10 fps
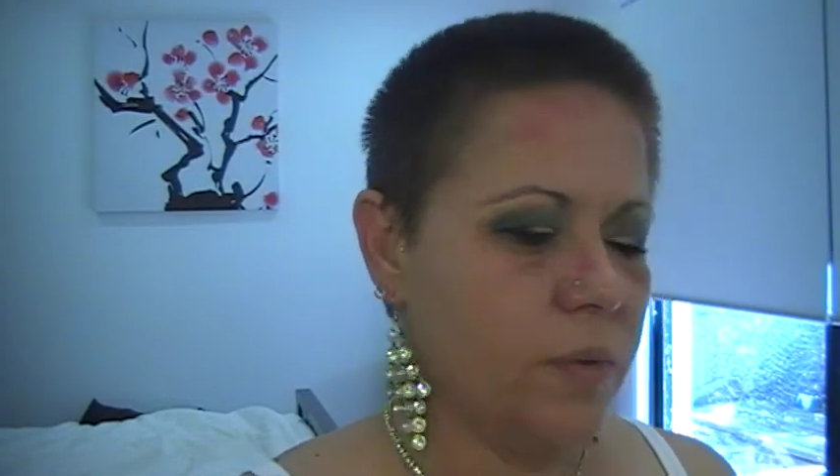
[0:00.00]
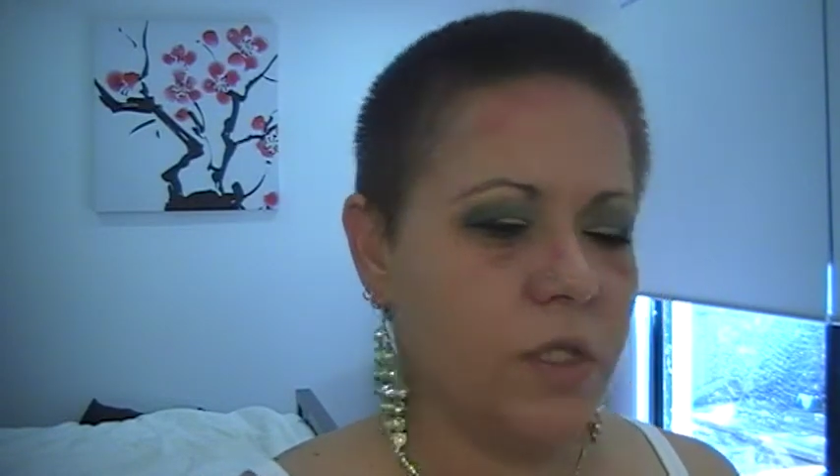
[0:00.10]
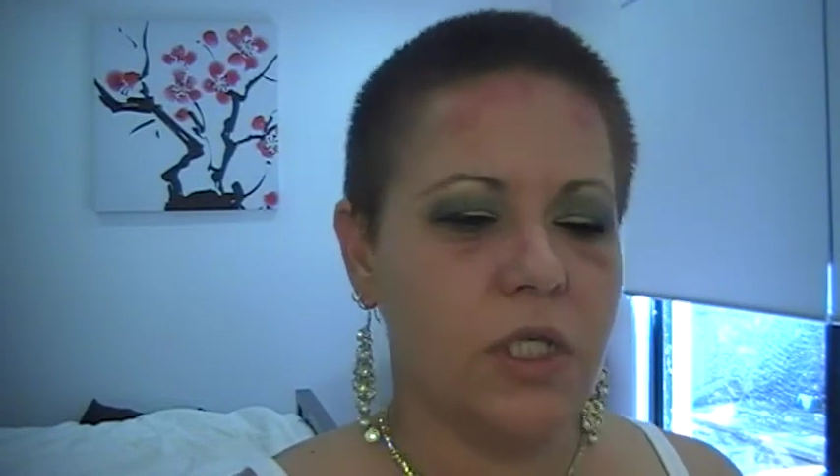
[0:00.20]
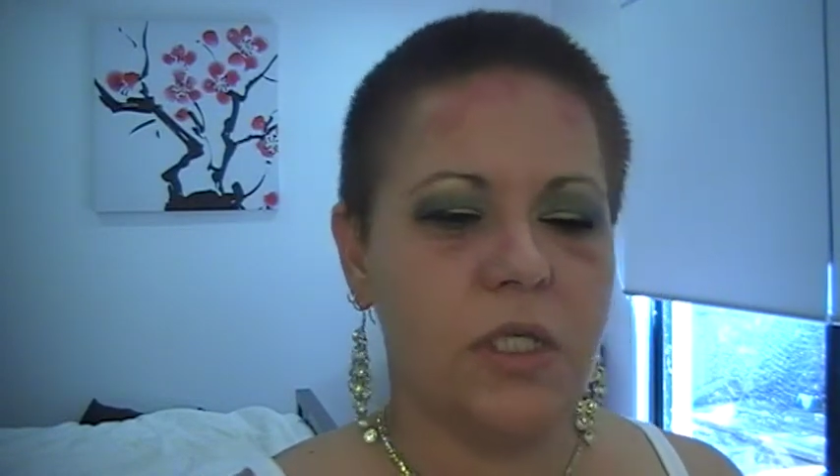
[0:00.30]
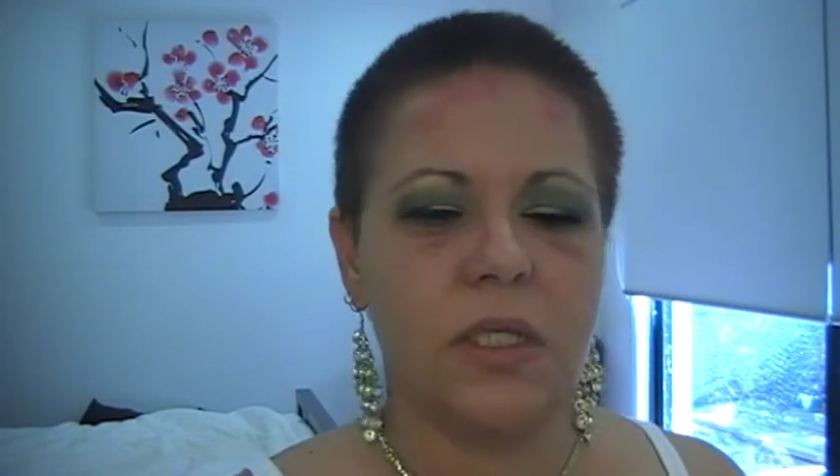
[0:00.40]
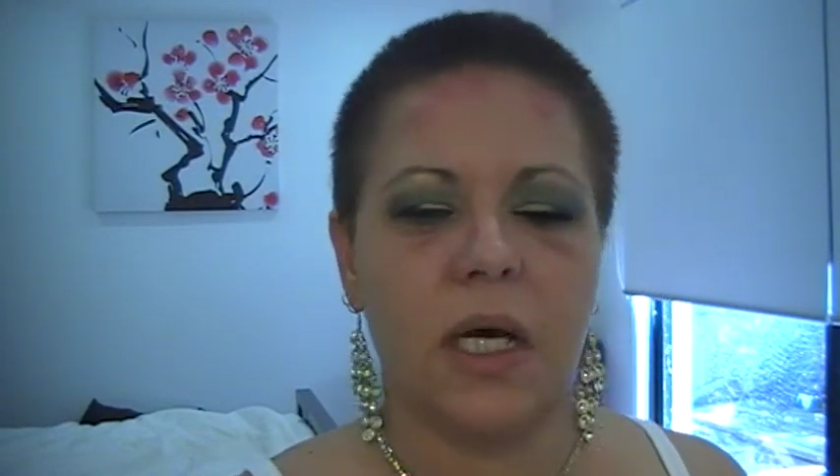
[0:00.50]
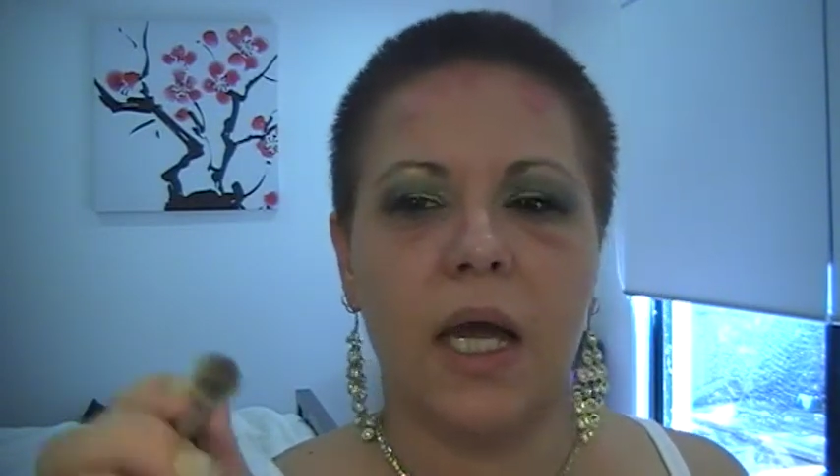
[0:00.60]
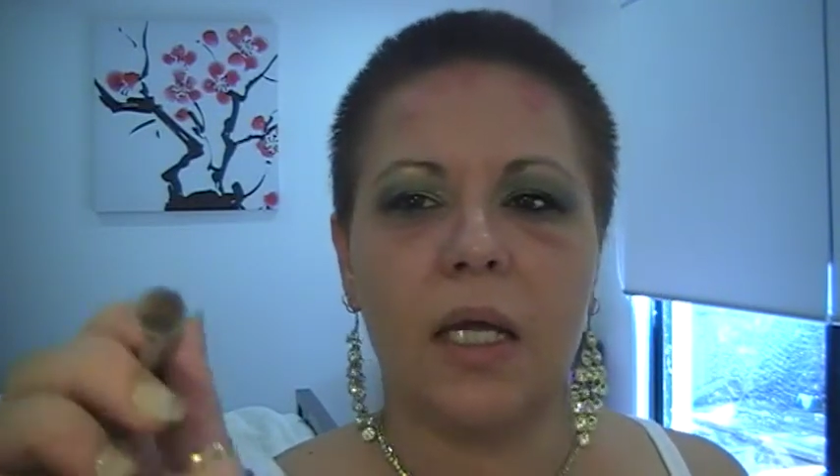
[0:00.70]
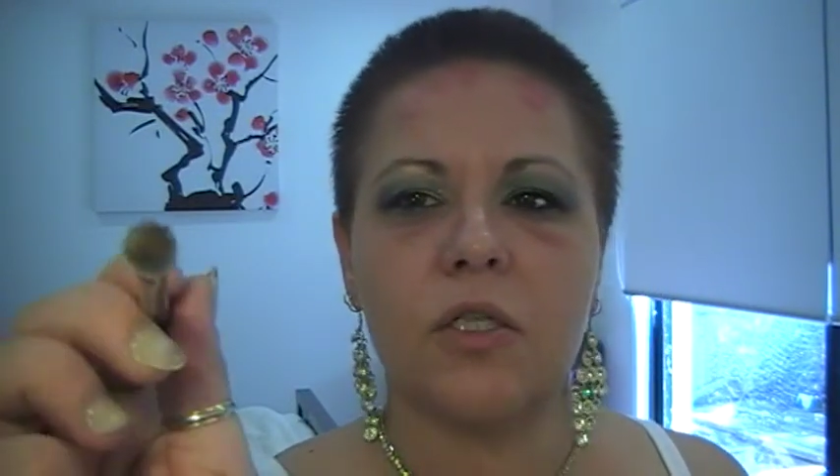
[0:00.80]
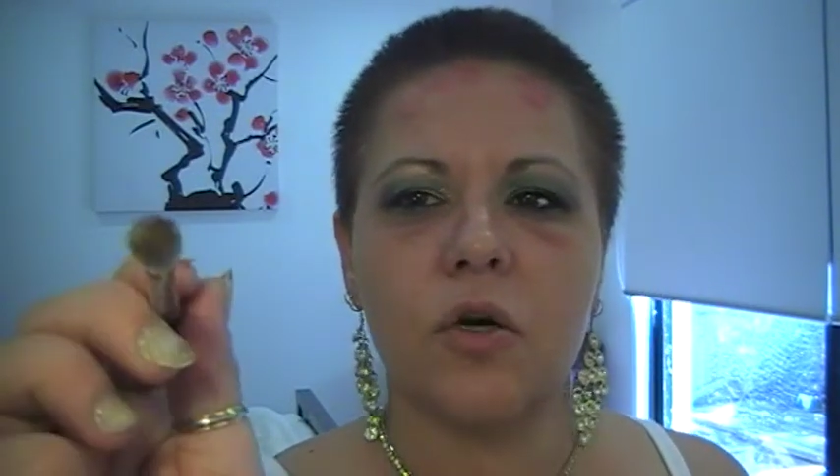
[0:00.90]
which is
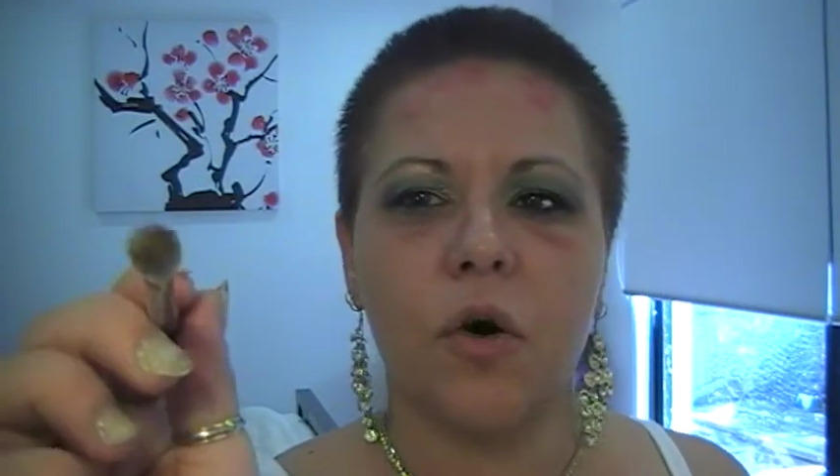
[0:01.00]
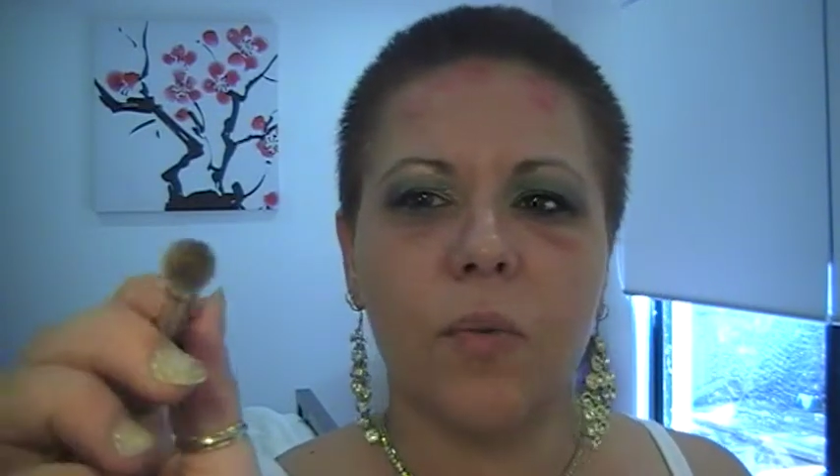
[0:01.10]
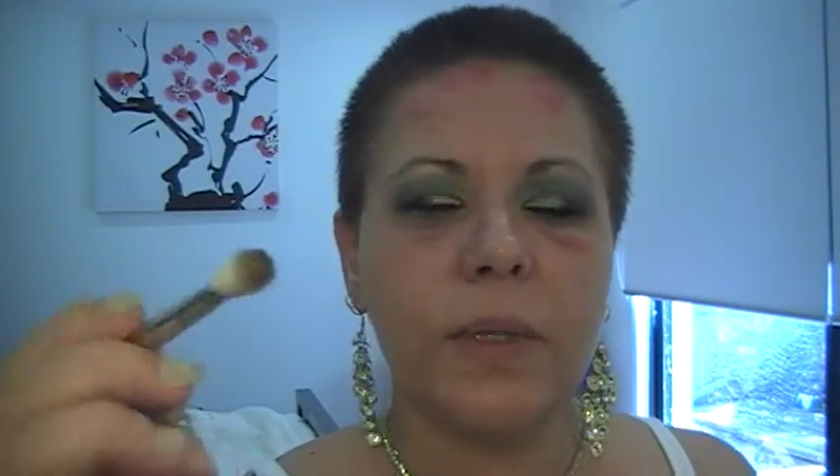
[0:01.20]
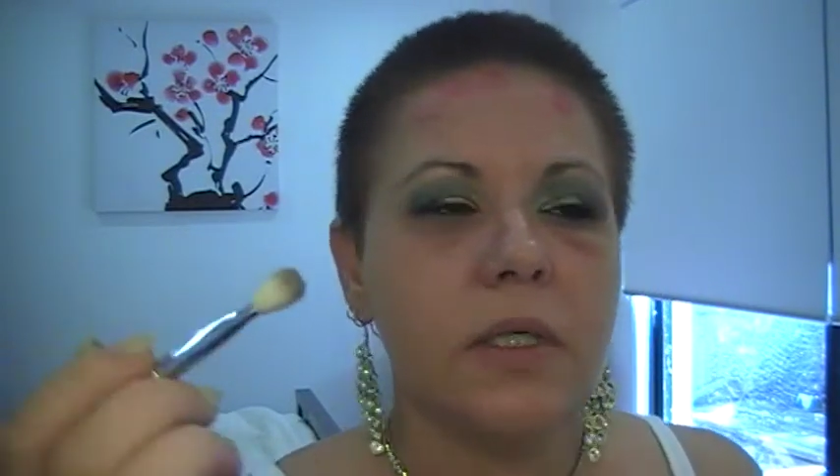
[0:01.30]
a taupey